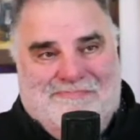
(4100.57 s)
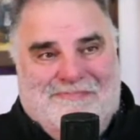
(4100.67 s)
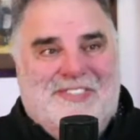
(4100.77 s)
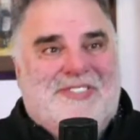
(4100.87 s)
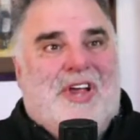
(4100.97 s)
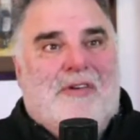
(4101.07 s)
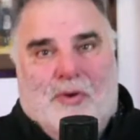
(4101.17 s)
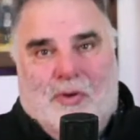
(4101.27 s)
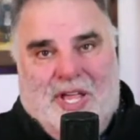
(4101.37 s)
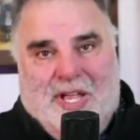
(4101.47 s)

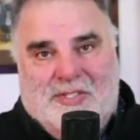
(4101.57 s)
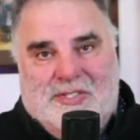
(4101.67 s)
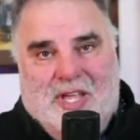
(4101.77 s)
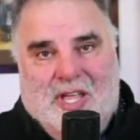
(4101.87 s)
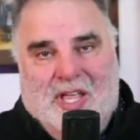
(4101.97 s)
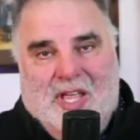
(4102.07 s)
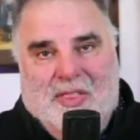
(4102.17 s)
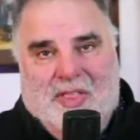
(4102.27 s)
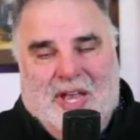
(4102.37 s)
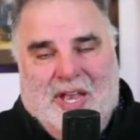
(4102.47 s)
several kids
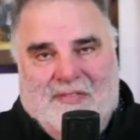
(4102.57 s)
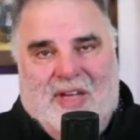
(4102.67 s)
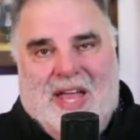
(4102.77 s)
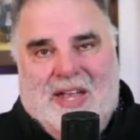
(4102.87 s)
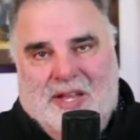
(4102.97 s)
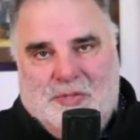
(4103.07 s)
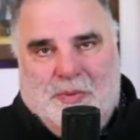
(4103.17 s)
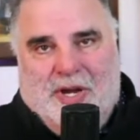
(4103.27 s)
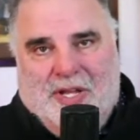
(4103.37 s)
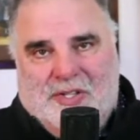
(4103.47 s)
that have had
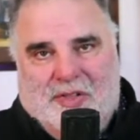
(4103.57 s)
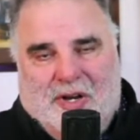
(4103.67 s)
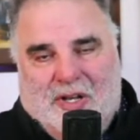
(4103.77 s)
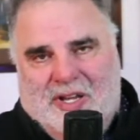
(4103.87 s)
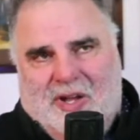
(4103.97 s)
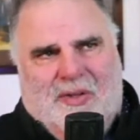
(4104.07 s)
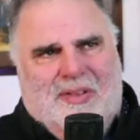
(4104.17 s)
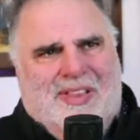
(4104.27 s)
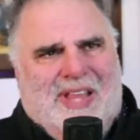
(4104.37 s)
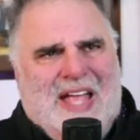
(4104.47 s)
experience in their,
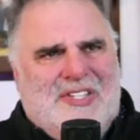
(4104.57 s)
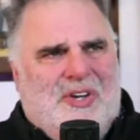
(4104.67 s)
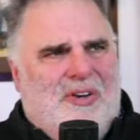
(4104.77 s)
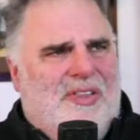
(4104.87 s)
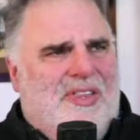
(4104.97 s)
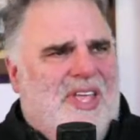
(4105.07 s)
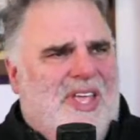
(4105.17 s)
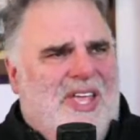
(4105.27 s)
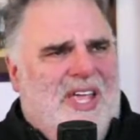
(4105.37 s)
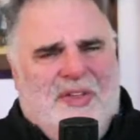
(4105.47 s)
last year and
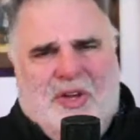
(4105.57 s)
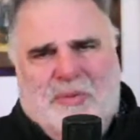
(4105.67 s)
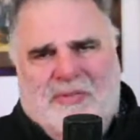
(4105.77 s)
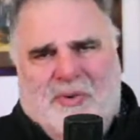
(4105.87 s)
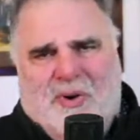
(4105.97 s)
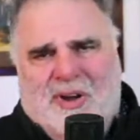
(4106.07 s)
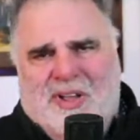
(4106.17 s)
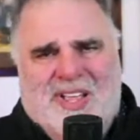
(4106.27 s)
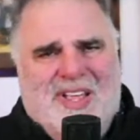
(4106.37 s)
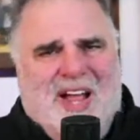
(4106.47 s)
the year before,
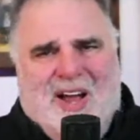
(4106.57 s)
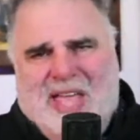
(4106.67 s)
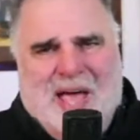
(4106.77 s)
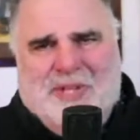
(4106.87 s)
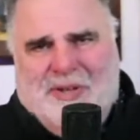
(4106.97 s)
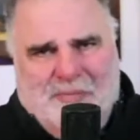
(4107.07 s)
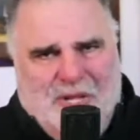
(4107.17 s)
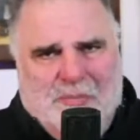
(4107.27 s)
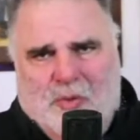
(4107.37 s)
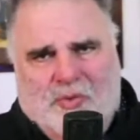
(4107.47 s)
our captain
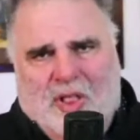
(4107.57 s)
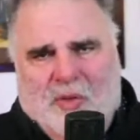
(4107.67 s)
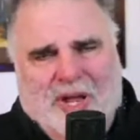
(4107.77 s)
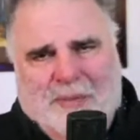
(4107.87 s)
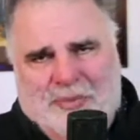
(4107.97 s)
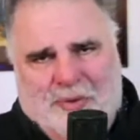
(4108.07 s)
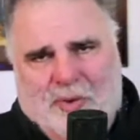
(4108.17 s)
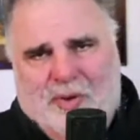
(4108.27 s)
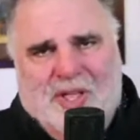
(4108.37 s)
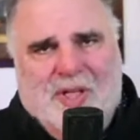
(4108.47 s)
had moved all the way up
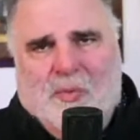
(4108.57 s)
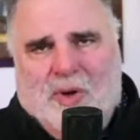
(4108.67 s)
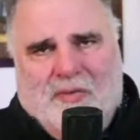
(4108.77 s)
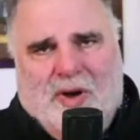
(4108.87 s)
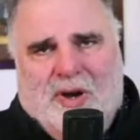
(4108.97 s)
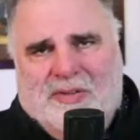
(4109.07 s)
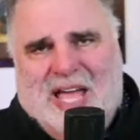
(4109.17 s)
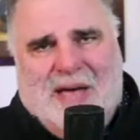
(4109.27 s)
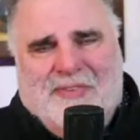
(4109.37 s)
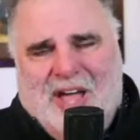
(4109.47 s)
through. One of our
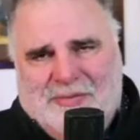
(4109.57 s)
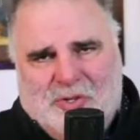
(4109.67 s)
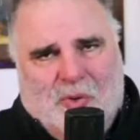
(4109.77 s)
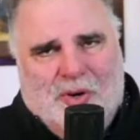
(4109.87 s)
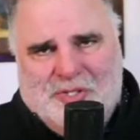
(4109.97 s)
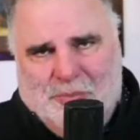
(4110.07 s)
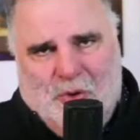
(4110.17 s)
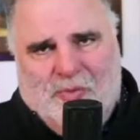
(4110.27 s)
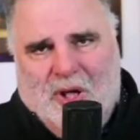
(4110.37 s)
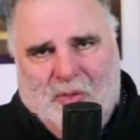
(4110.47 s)
top 5 scorers had
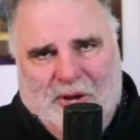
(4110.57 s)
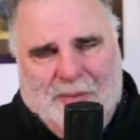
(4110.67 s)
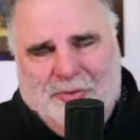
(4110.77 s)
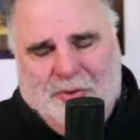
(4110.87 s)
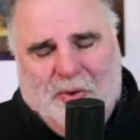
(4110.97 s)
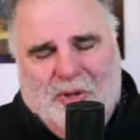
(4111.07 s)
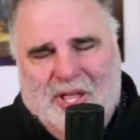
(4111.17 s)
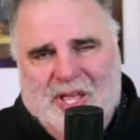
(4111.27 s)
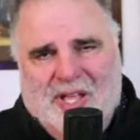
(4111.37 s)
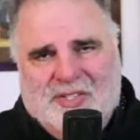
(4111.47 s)
moved all the way up through.
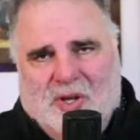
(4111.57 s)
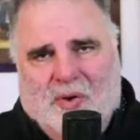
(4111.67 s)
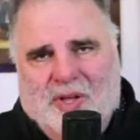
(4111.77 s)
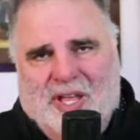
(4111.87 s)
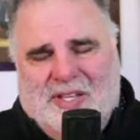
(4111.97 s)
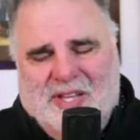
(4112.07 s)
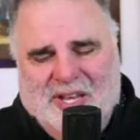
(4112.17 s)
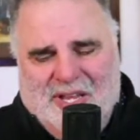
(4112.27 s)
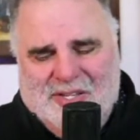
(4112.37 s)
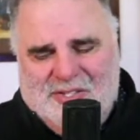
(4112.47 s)
So
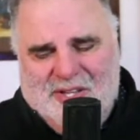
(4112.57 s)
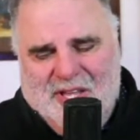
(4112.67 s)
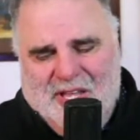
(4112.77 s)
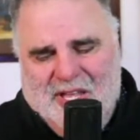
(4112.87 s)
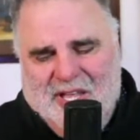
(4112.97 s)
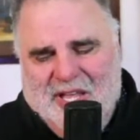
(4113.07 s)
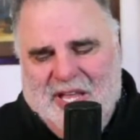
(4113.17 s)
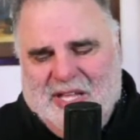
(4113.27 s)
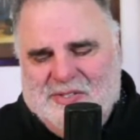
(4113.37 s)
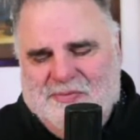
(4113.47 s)

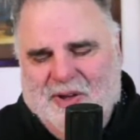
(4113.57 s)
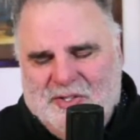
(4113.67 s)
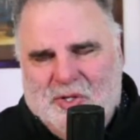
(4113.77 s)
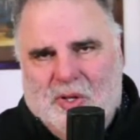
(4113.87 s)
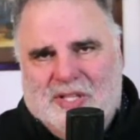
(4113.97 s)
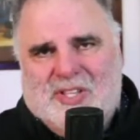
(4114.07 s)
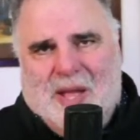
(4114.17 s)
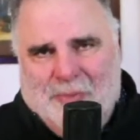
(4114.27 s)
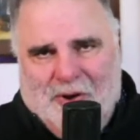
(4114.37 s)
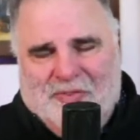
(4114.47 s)
it's functional. It's
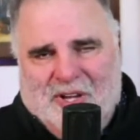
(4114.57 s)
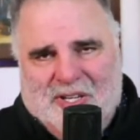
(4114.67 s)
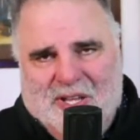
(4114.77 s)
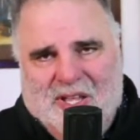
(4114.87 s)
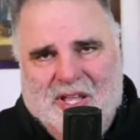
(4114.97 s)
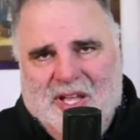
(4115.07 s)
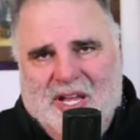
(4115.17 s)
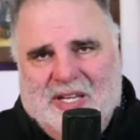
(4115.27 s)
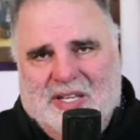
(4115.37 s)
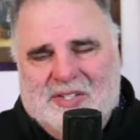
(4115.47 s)
not perfect.
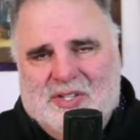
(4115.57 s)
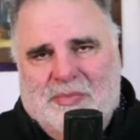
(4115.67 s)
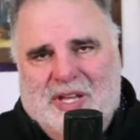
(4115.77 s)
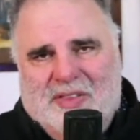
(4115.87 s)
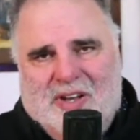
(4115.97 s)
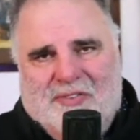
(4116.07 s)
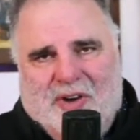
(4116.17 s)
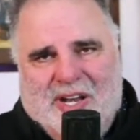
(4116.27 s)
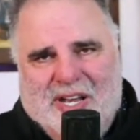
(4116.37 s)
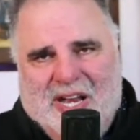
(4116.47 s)
It doesn't mean that if you're
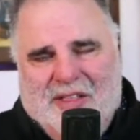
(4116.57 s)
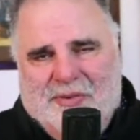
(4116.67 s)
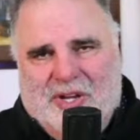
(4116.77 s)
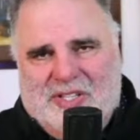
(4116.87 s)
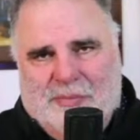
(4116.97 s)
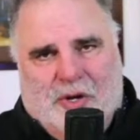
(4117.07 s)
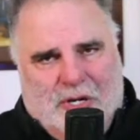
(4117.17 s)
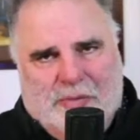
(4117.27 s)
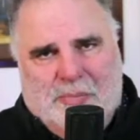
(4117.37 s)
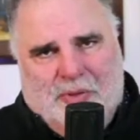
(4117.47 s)
on an NA3 team, you're
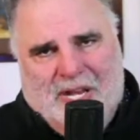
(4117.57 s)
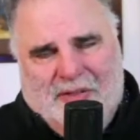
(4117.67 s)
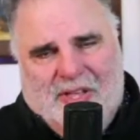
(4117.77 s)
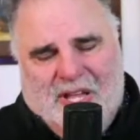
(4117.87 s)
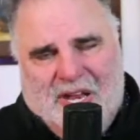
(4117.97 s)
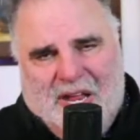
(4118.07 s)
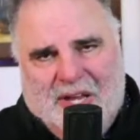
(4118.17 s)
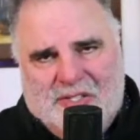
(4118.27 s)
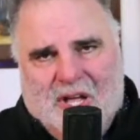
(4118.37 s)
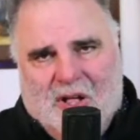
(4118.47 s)
going to be playing in the
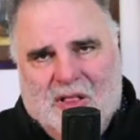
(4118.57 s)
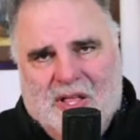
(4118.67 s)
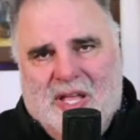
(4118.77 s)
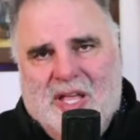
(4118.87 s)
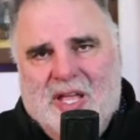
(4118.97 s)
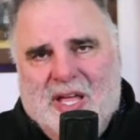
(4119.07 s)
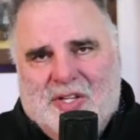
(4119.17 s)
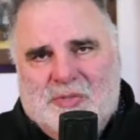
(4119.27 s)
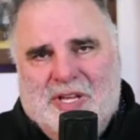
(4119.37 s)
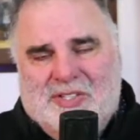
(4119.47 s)
NAHL. It
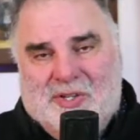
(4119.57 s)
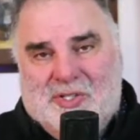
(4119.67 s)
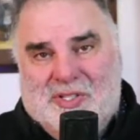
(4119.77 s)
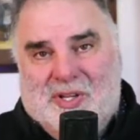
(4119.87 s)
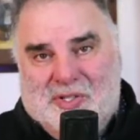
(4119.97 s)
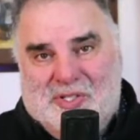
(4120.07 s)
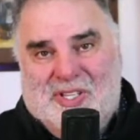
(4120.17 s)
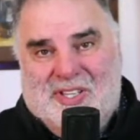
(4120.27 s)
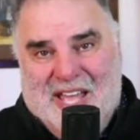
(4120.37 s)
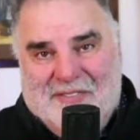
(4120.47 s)
just means there's
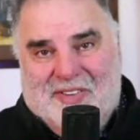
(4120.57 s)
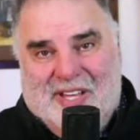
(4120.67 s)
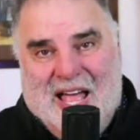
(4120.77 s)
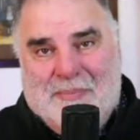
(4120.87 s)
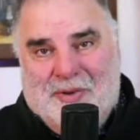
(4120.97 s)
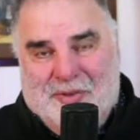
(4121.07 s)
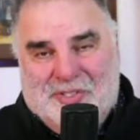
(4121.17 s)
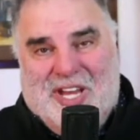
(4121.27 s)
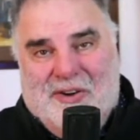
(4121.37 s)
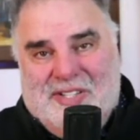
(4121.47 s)
definitely there's
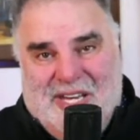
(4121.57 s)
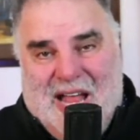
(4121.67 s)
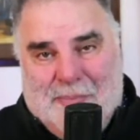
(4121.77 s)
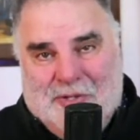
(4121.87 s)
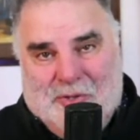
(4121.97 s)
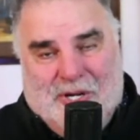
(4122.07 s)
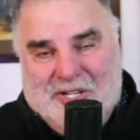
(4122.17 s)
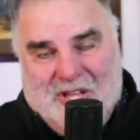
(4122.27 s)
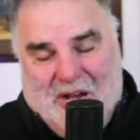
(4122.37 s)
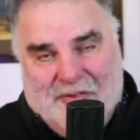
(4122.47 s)
guaranteed
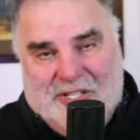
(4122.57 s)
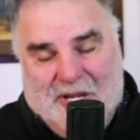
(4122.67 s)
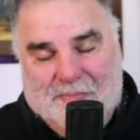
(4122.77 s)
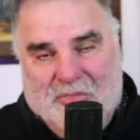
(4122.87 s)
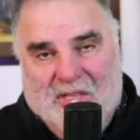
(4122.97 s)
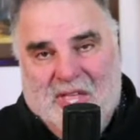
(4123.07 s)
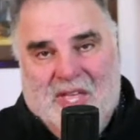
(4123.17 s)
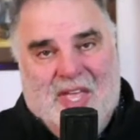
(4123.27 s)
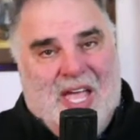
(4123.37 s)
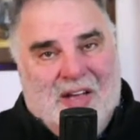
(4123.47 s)
opportunities on every team.
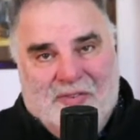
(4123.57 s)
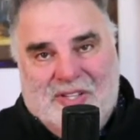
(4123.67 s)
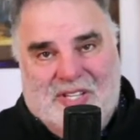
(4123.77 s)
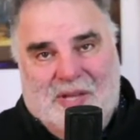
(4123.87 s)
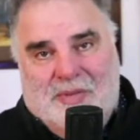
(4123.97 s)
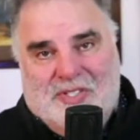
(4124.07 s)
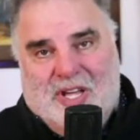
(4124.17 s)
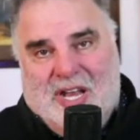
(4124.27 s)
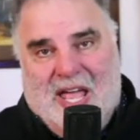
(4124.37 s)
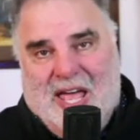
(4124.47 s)
Every team is
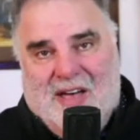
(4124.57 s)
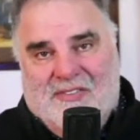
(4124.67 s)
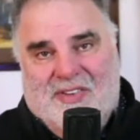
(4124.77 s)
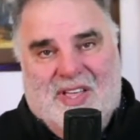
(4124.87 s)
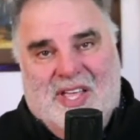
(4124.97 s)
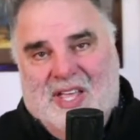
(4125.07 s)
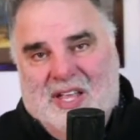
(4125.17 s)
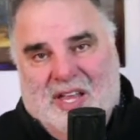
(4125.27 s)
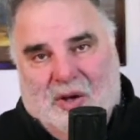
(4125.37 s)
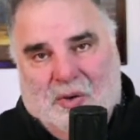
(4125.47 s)
going to have,
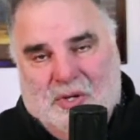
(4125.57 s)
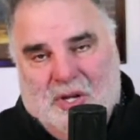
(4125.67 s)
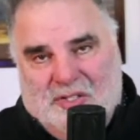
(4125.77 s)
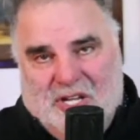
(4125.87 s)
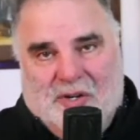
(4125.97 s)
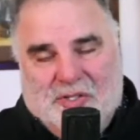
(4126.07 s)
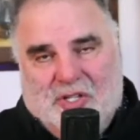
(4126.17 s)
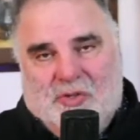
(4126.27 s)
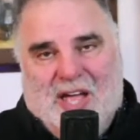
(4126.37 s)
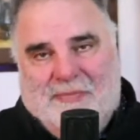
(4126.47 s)
tenders
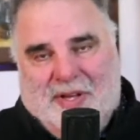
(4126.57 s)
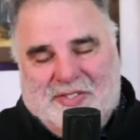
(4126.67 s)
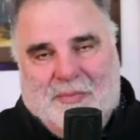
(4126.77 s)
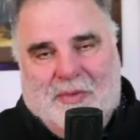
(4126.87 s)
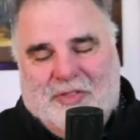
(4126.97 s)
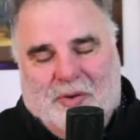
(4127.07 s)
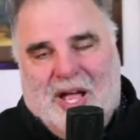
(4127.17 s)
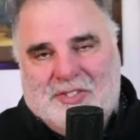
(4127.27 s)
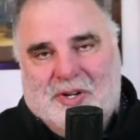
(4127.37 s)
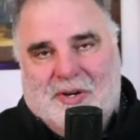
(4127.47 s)
and draft picks come off their
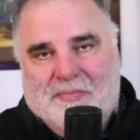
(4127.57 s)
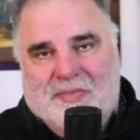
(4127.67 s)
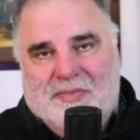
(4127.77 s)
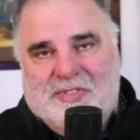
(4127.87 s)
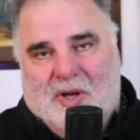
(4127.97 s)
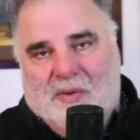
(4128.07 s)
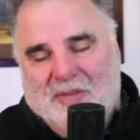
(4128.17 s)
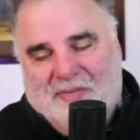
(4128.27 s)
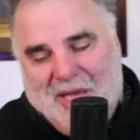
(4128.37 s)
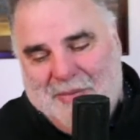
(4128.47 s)
roster. So
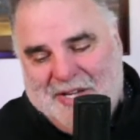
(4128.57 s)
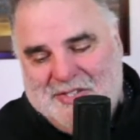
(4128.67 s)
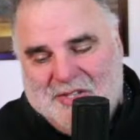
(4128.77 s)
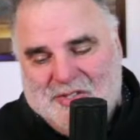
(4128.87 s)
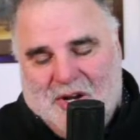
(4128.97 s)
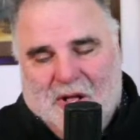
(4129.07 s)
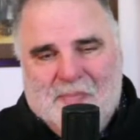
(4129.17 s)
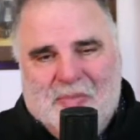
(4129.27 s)
if that makes sense at all,